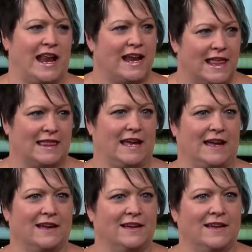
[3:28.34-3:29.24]

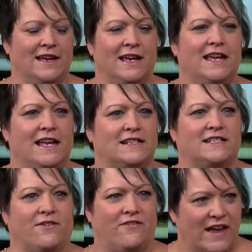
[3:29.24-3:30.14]
anything, he gets
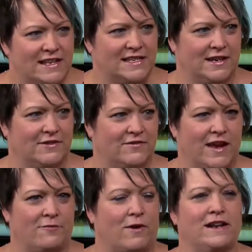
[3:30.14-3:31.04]
defensive
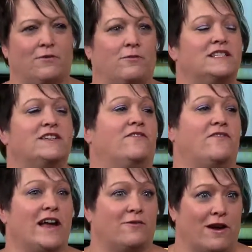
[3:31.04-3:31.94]
right. and right, wants to
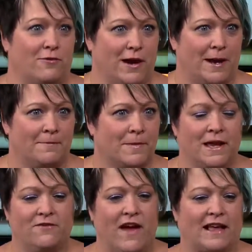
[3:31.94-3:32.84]
fight right away.
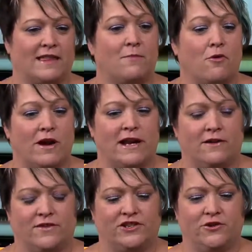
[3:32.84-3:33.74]
In fact, the morning
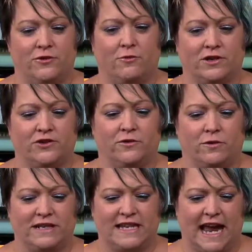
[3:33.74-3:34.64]
of the two, to, two and
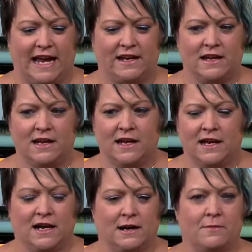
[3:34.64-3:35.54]
one date,
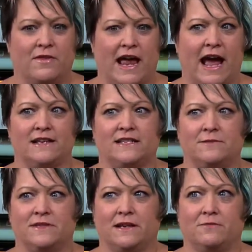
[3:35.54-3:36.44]
um, they asked
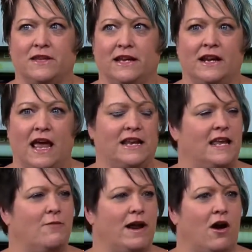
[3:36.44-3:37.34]
him something, and
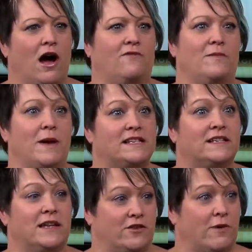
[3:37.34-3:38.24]
he went off and
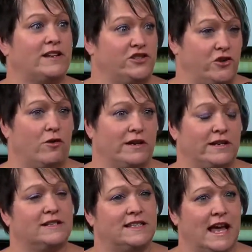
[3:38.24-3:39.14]
basically threatened Jordan
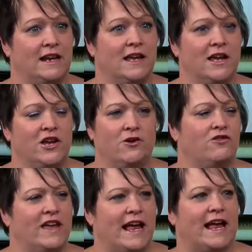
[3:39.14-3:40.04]
and said, "You don't
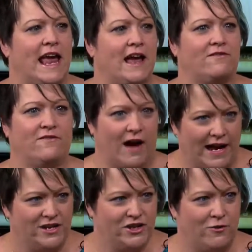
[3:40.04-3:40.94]
think I can't
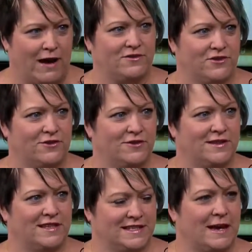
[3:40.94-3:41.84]
find you after
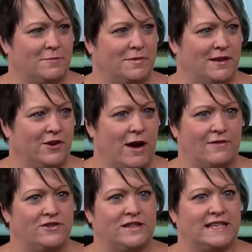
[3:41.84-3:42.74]
this, ep- you know,
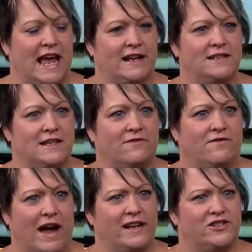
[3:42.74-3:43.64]
after this ends and
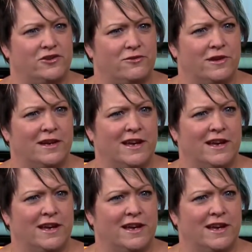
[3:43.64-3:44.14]
find you?"